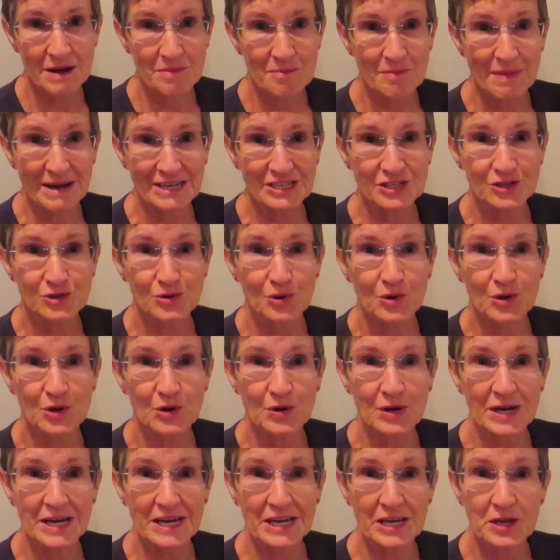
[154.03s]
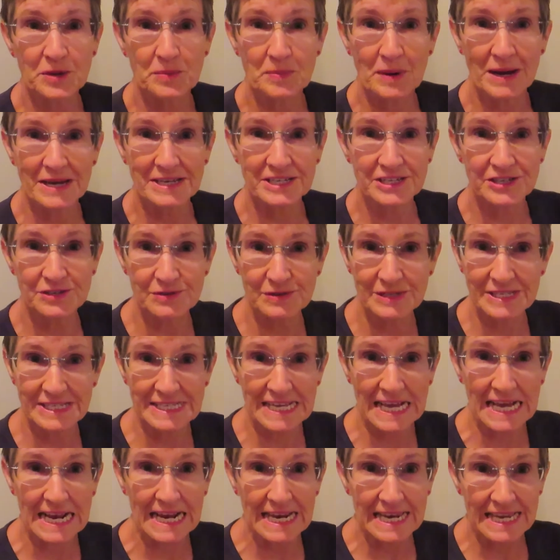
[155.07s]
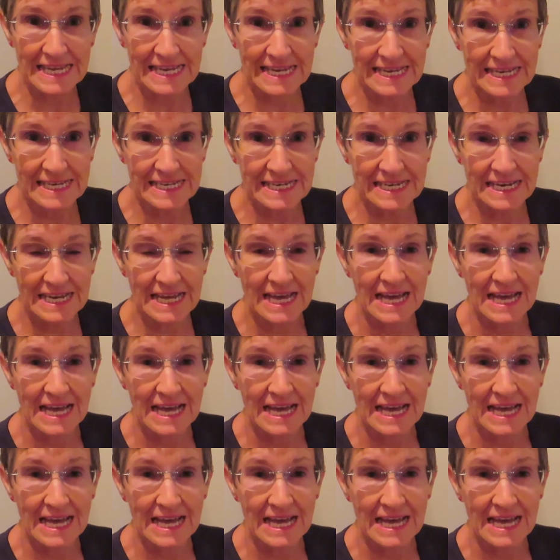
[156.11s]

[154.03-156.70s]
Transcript: Make sure your incubator is clean